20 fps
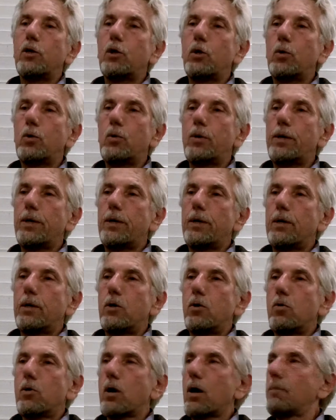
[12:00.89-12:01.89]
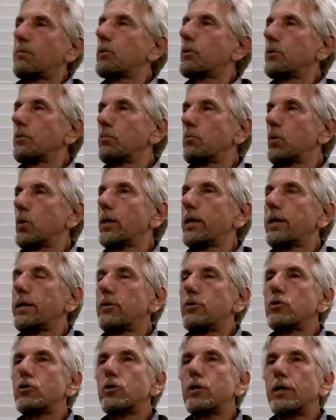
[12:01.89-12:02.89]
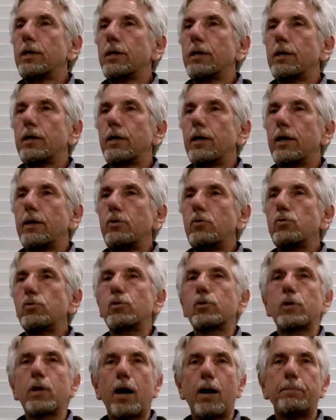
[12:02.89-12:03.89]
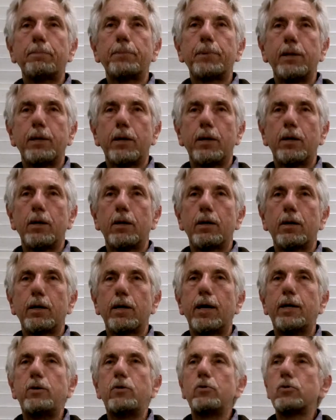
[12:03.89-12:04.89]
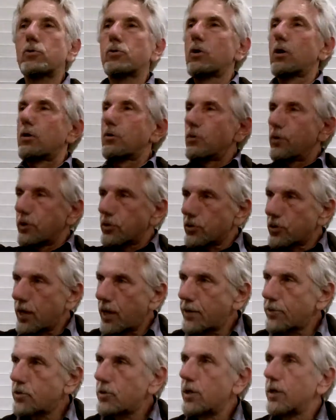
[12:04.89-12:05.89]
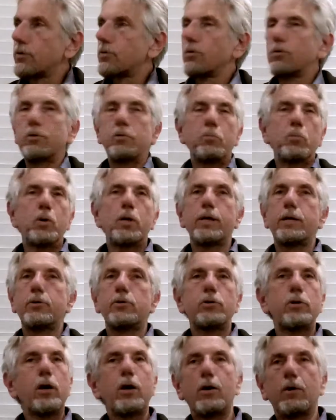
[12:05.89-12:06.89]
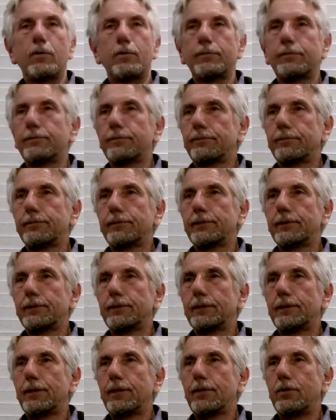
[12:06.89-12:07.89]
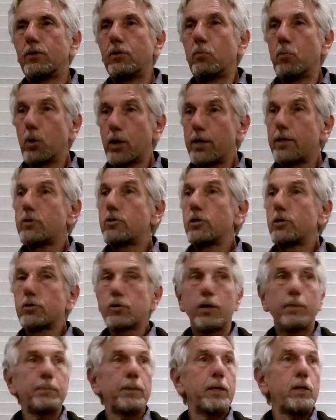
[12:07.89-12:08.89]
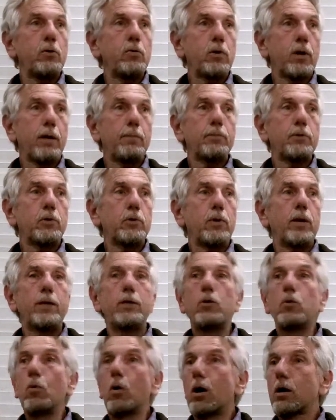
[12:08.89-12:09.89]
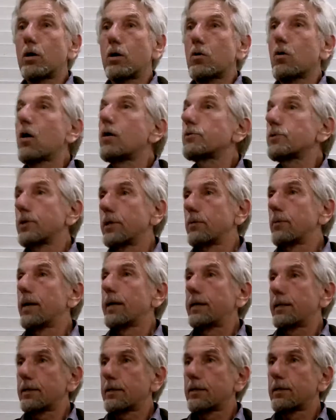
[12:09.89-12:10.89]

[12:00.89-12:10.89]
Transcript: you you come to the bridge and you stop there and you start doing sajda to the bridge. No. The bridge is something you come to and you walk across it, right?